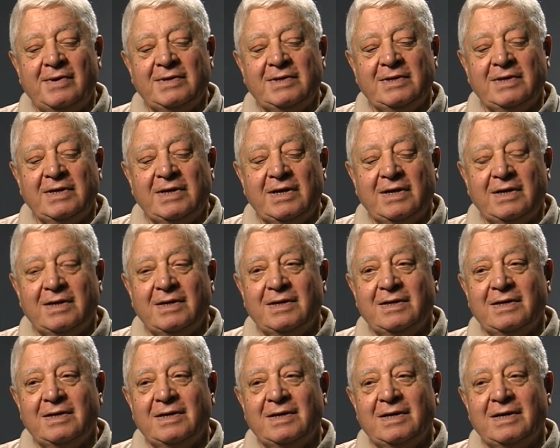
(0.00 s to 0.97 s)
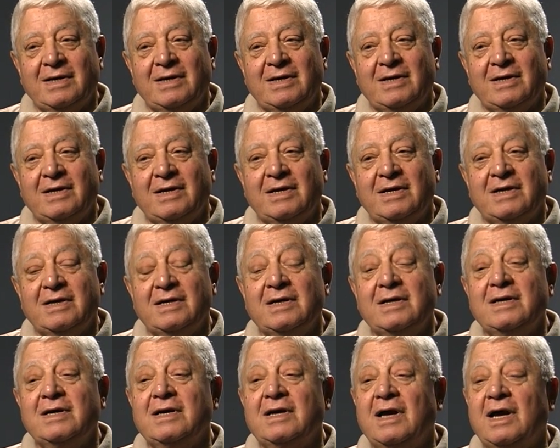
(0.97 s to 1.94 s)
Well, you can name him.
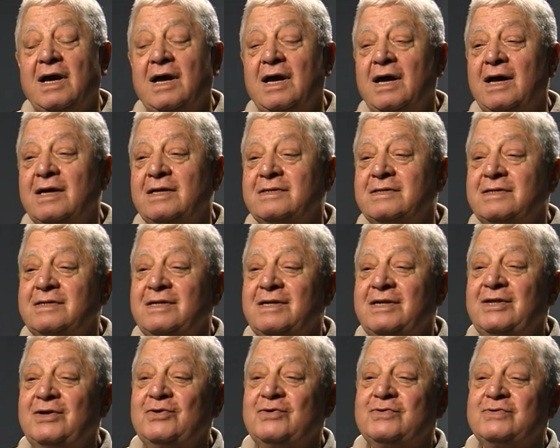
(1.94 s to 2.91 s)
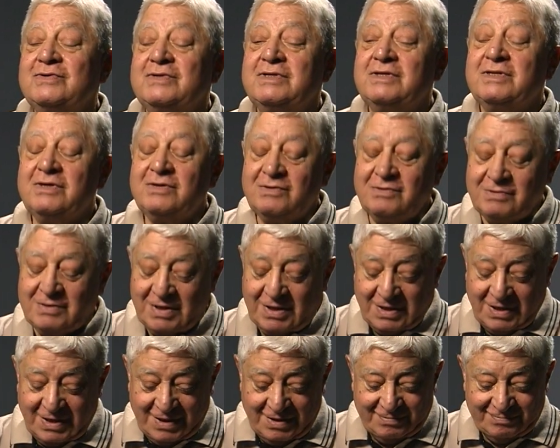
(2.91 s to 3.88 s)
Tell me who it is.
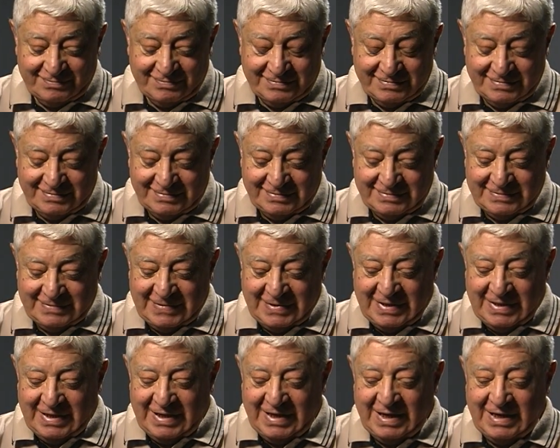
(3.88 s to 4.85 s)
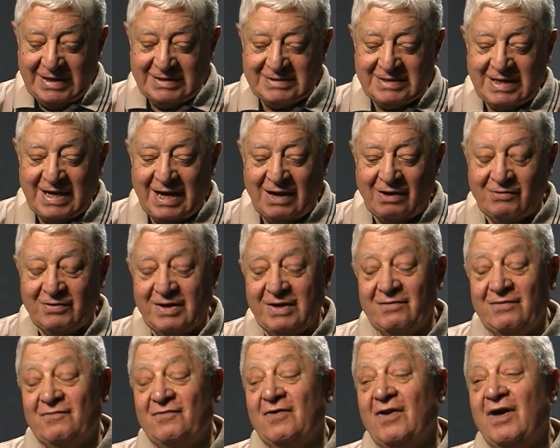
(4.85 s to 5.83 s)
Lou, he's now
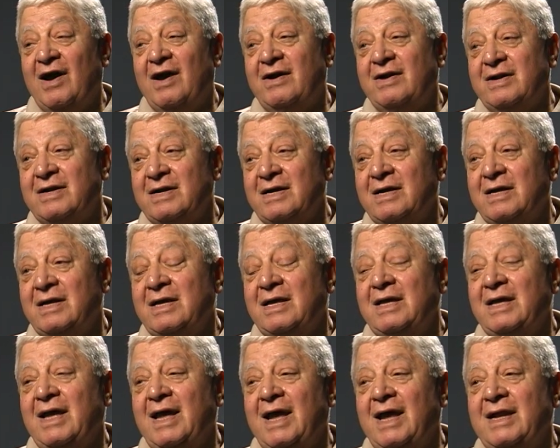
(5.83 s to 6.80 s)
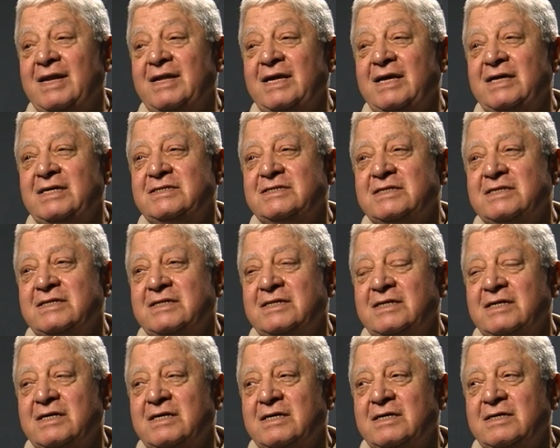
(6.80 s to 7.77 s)
in Florida, and he's
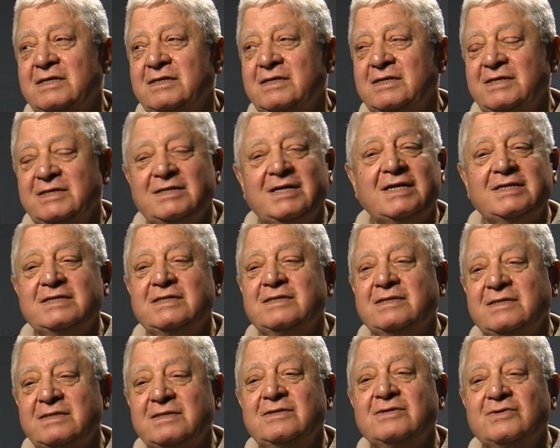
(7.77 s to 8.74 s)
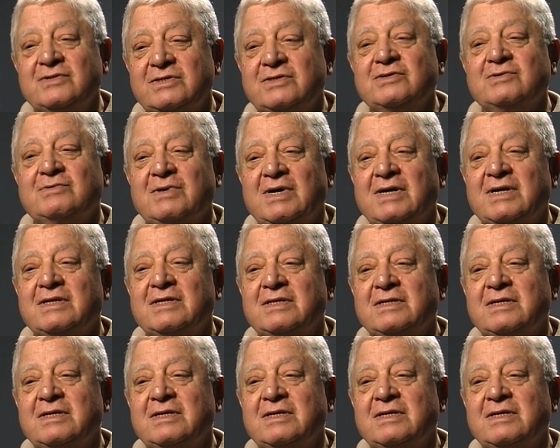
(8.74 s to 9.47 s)
not doing too well.